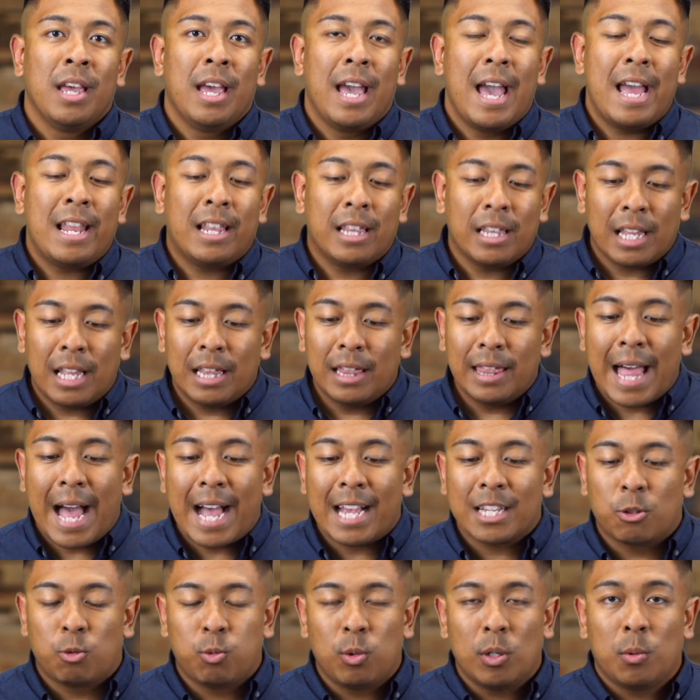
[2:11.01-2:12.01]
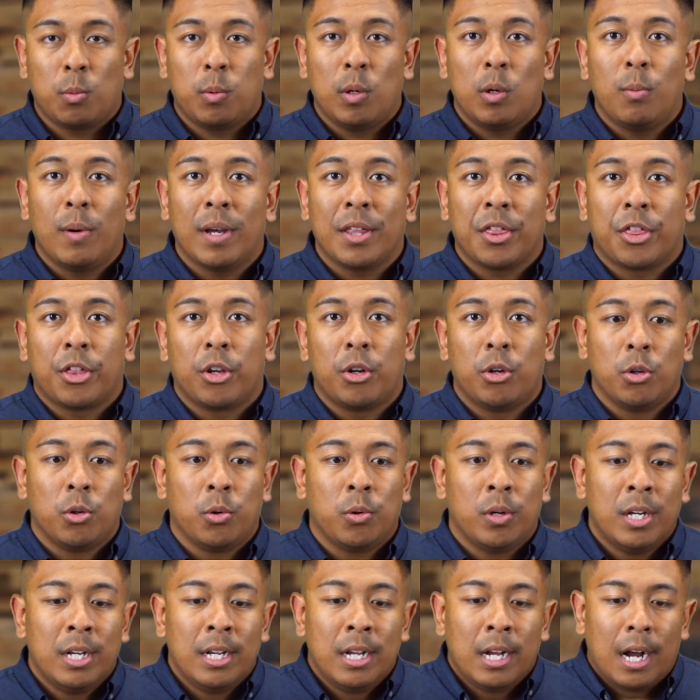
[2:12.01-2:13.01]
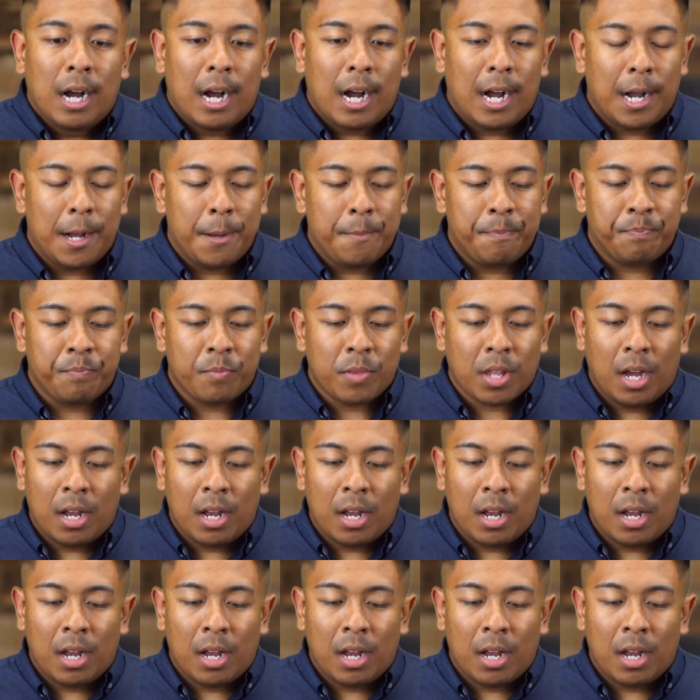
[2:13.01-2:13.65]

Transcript: And last week we went through um,